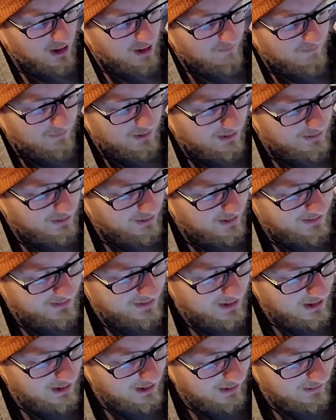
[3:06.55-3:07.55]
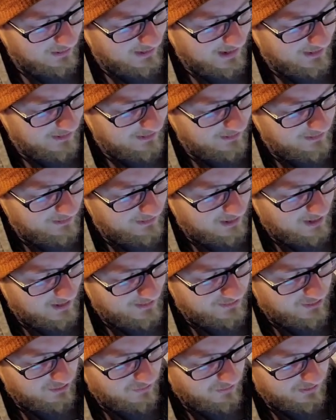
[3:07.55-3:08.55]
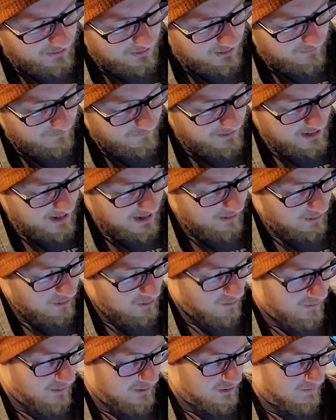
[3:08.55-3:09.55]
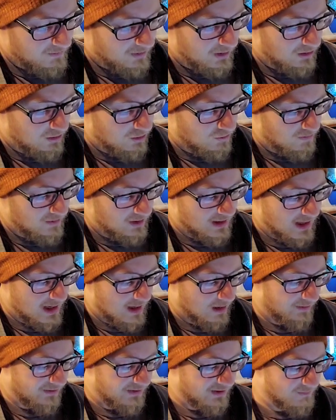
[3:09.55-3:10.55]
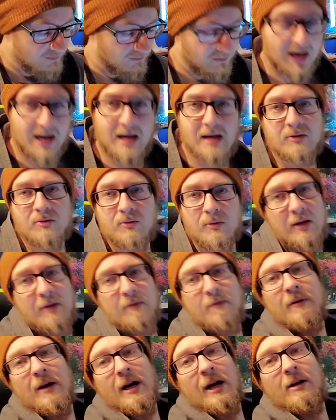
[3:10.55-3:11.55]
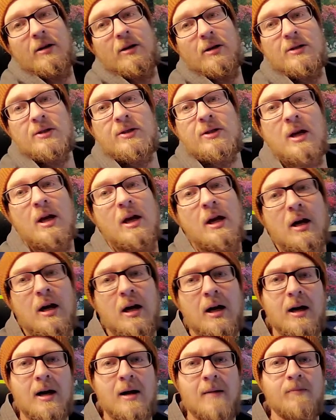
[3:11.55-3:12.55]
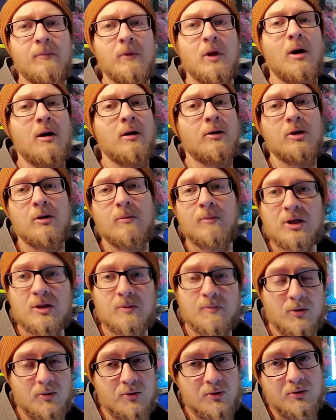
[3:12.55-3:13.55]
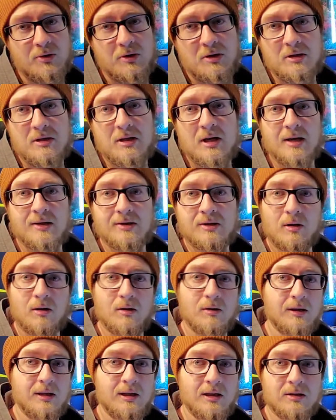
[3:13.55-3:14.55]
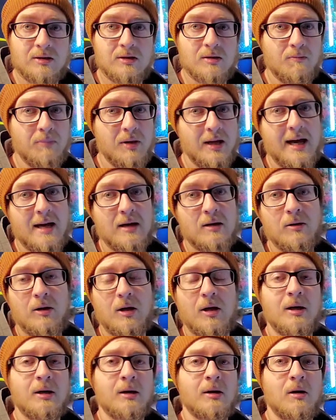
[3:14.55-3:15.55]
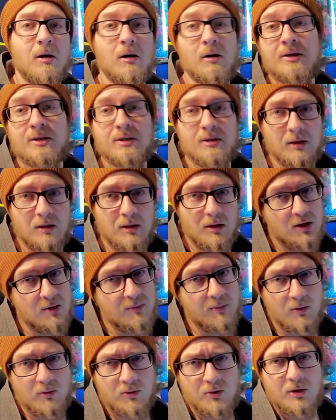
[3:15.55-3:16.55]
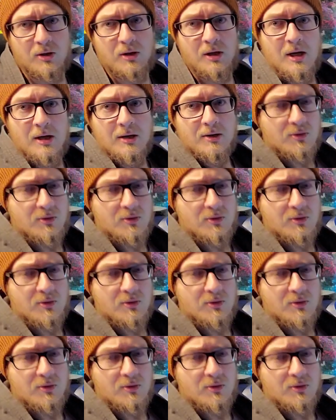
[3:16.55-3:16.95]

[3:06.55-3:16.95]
But nonetheless, a lot of the consequences for that are going to be human health impacts, right? Fires, long-term exposure to dust leading to black lung, arsenic exposure.